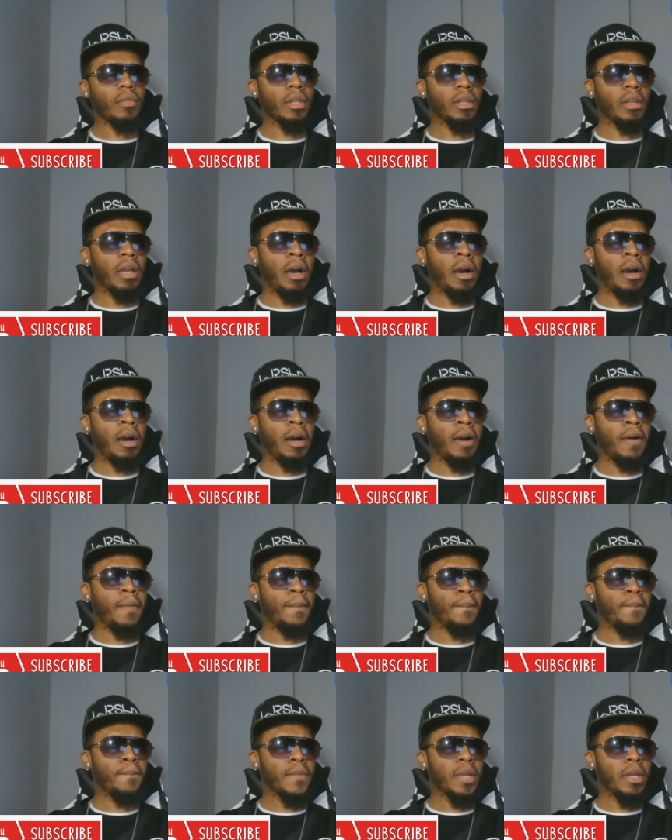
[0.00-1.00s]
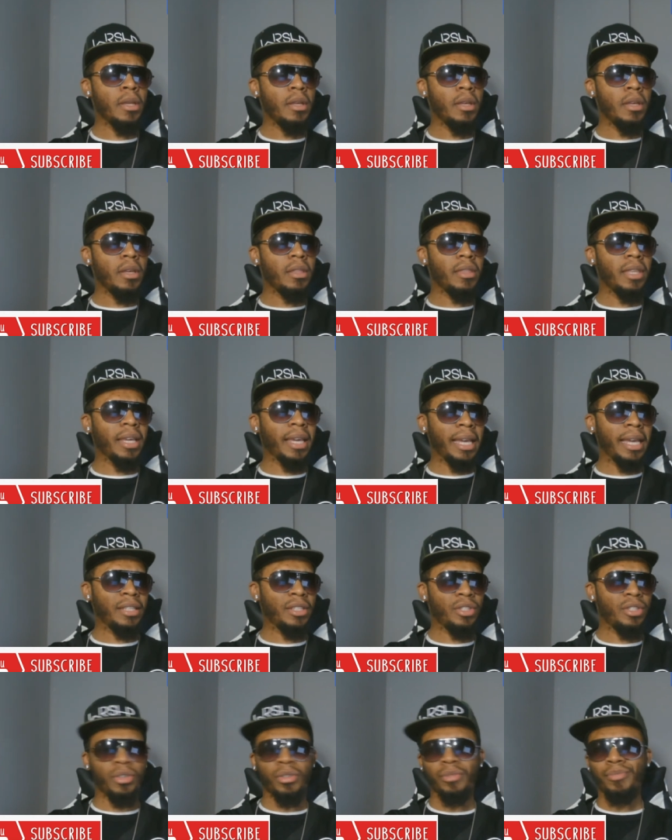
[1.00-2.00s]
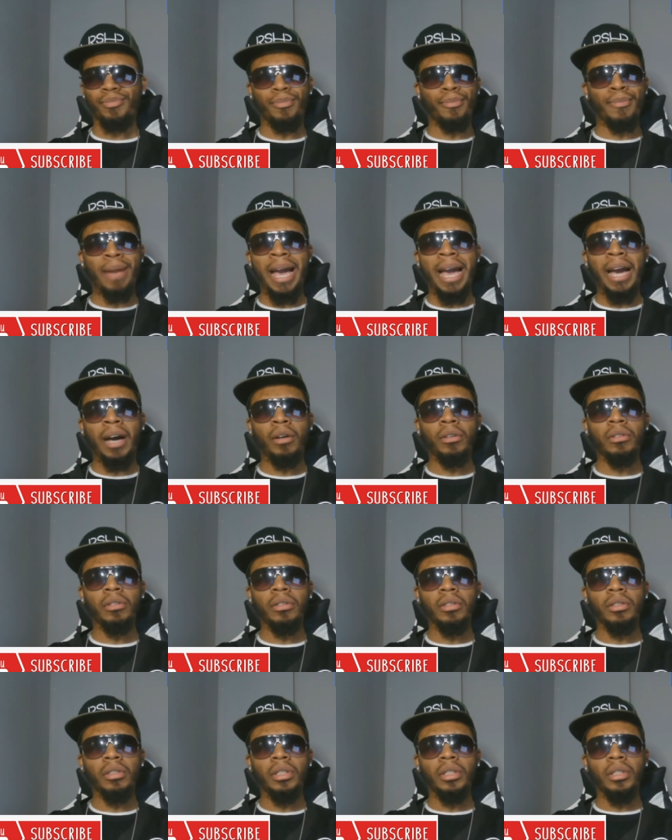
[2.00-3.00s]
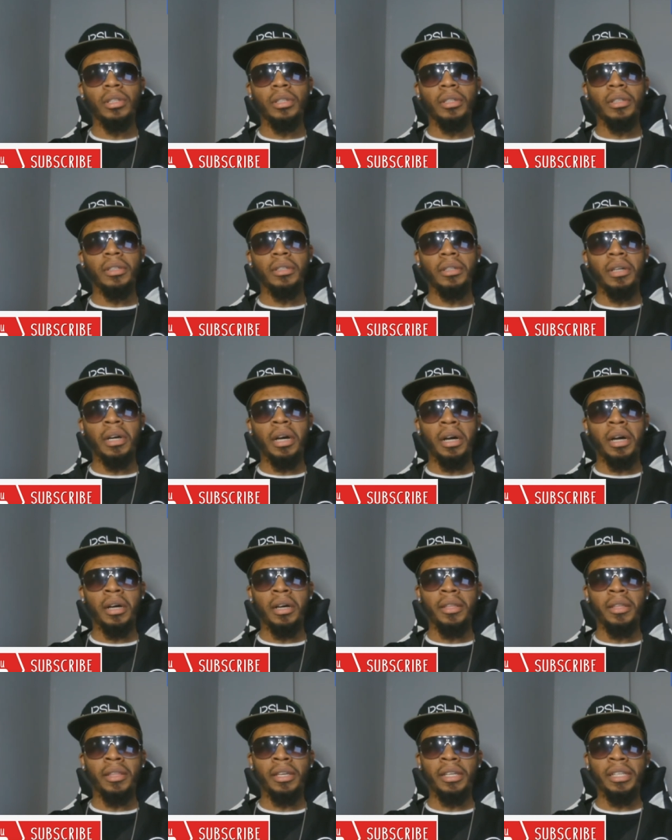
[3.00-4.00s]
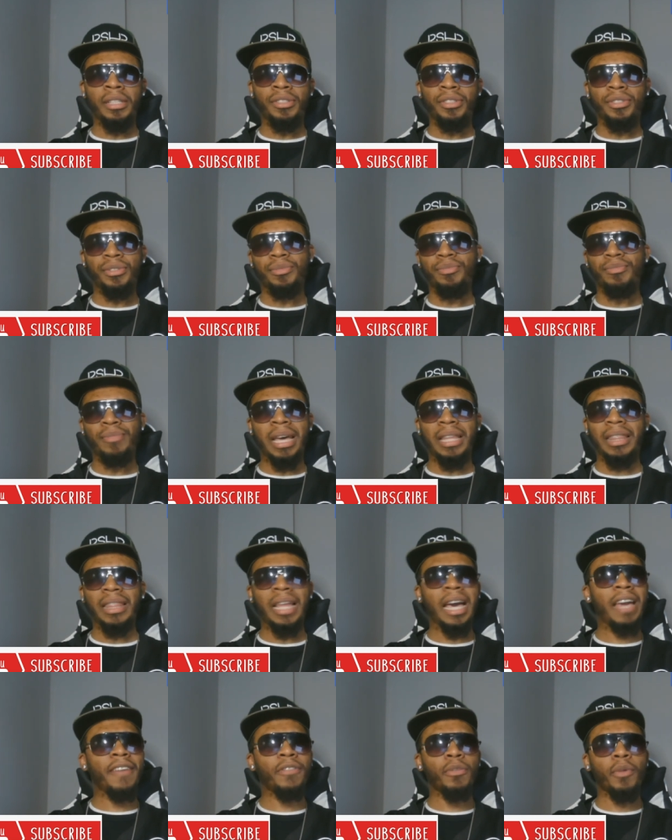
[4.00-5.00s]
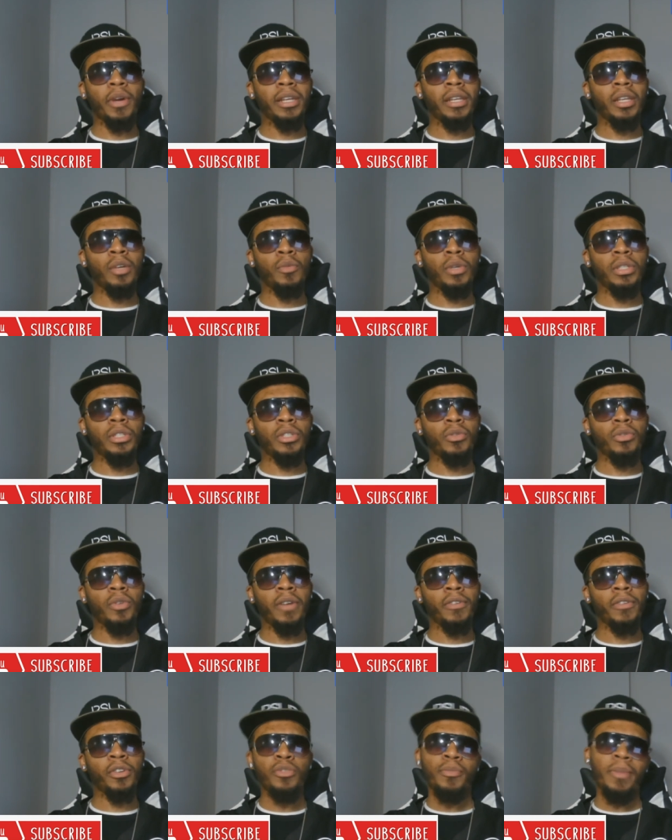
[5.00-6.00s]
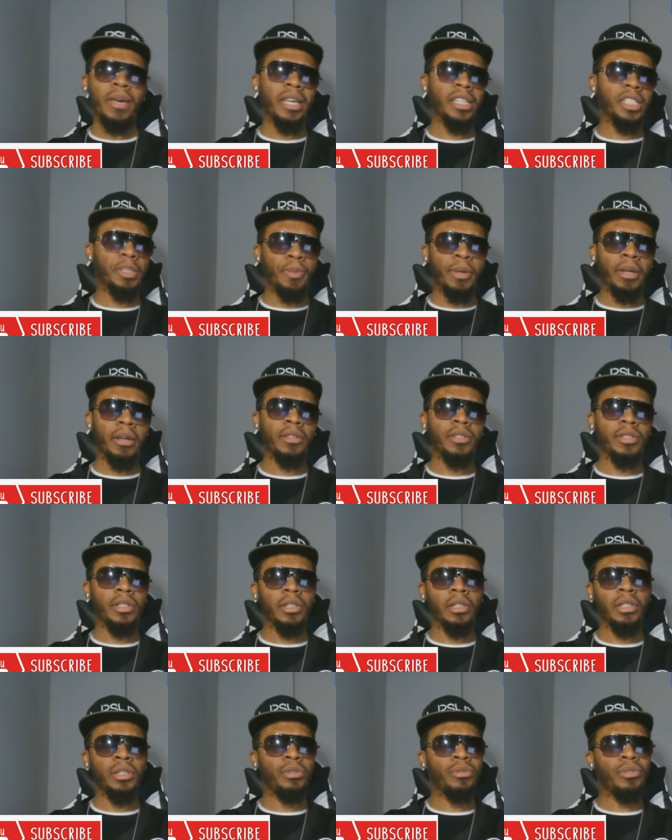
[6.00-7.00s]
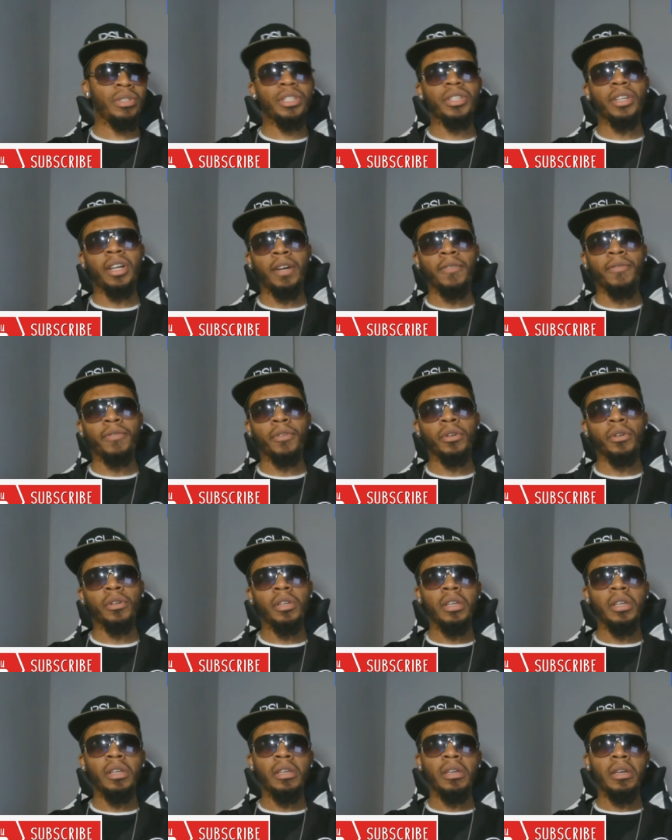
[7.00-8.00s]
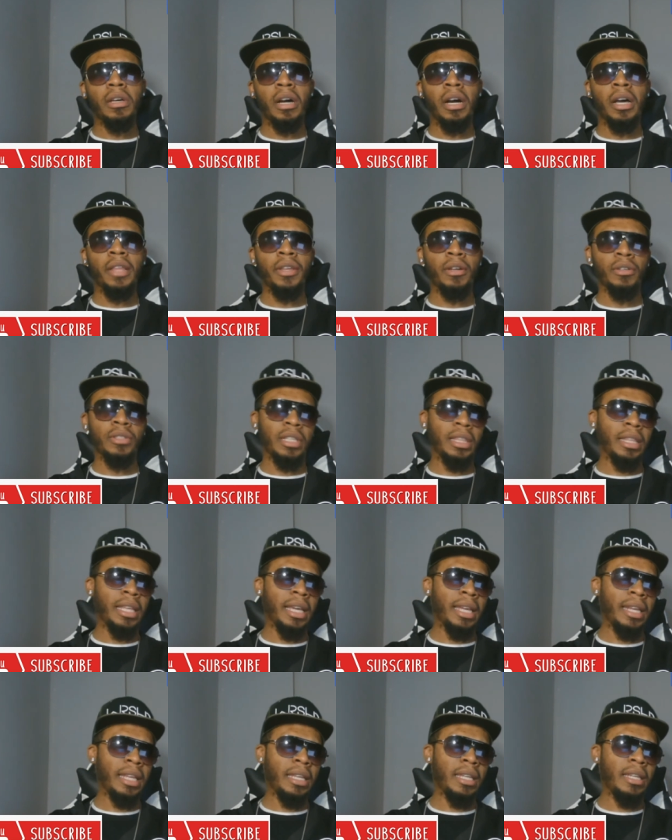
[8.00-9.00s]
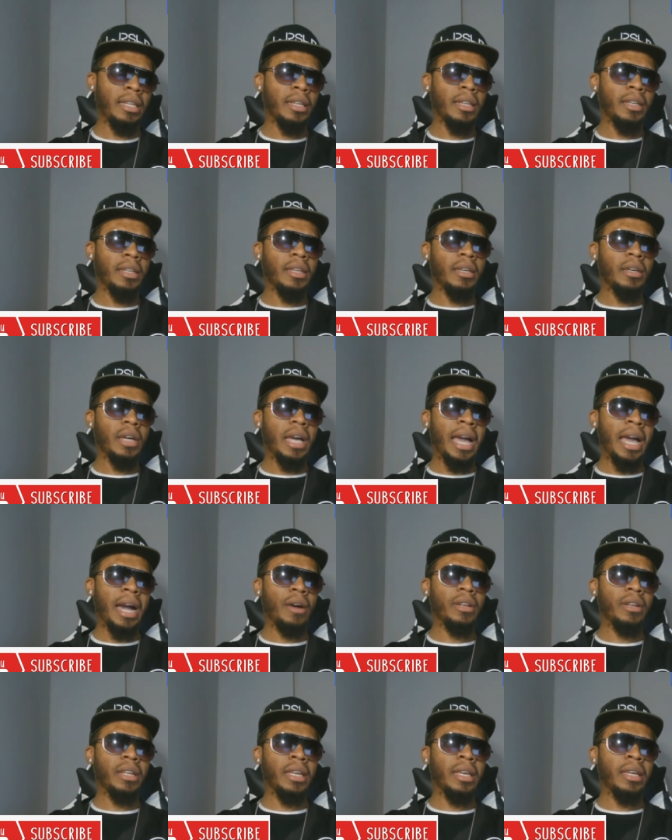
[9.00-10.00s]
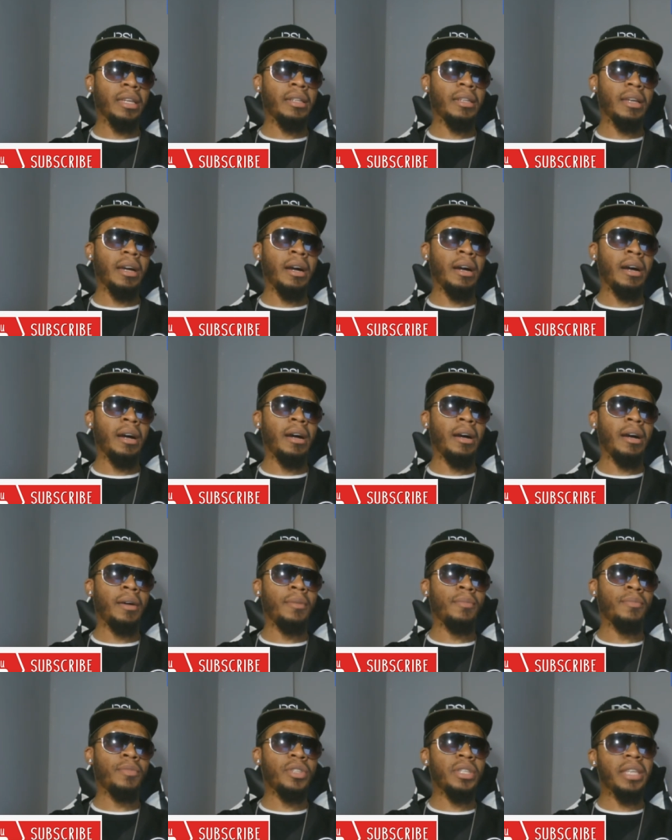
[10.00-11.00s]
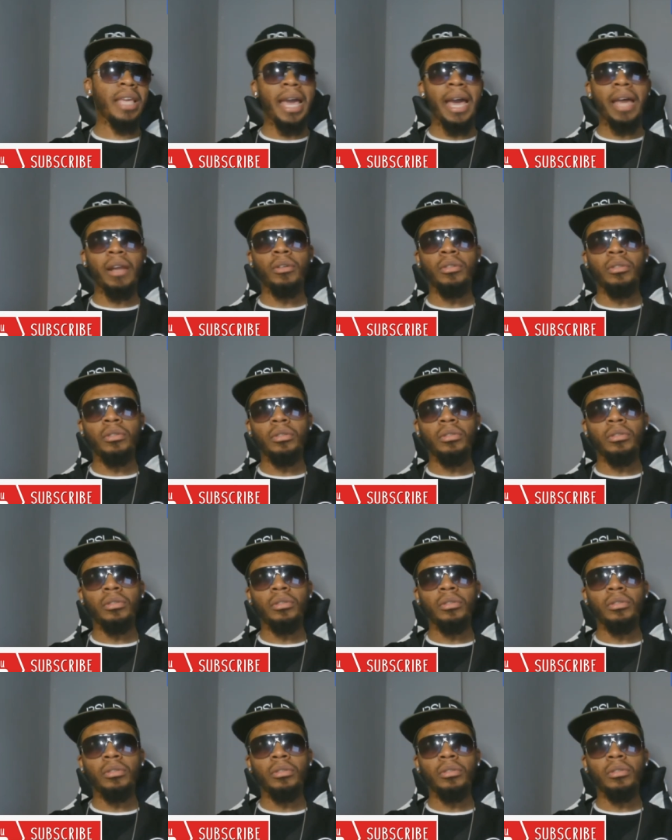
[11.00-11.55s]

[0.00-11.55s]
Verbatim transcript: um, the cases are mild. Uh, it's not life threatening whatsoever. You may experience a little discomfort. Uh, there was a lady out in um, Seattle